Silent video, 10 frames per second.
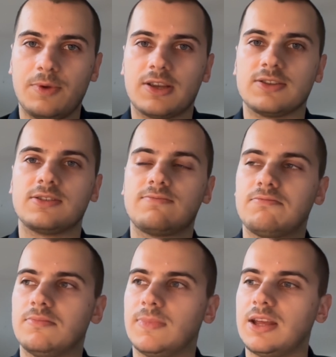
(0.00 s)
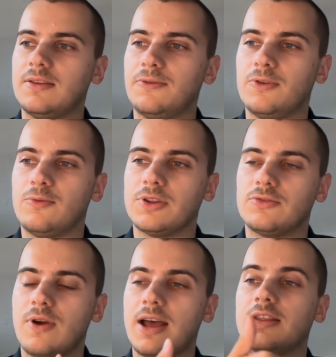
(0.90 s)
Because then if you want
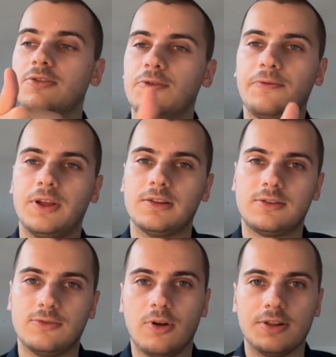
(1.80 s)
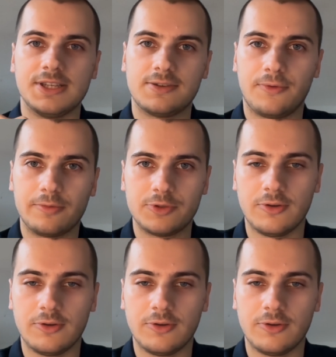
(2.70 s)
to add a new field to all these forms,